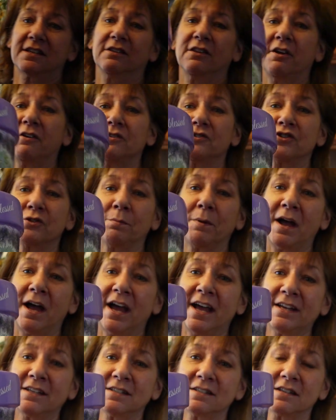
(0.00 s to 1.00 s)
a larger
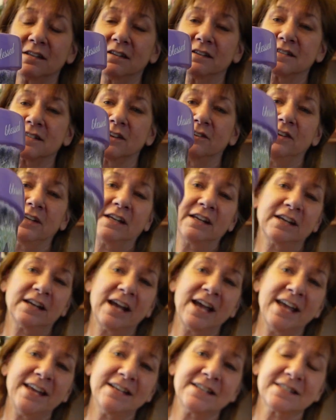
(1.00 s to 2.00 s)
pot, so you can
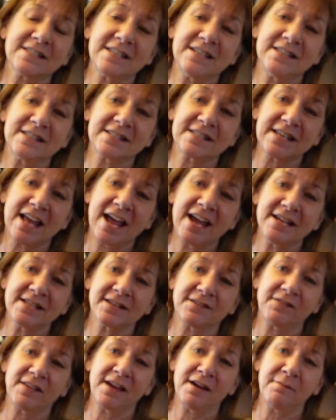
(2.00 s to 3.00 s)
kind of see the size
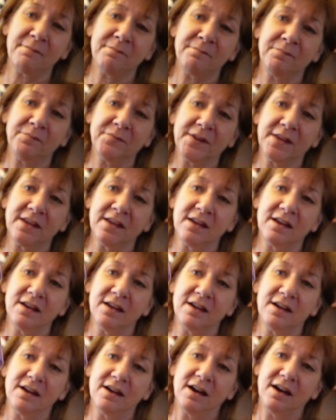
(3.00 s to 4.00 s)
of them.
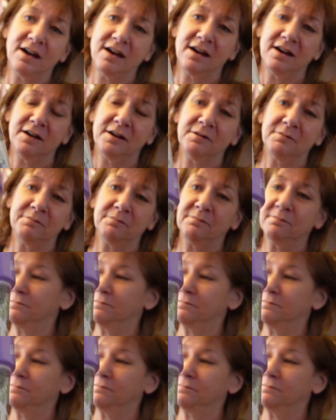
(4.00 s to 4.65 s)
And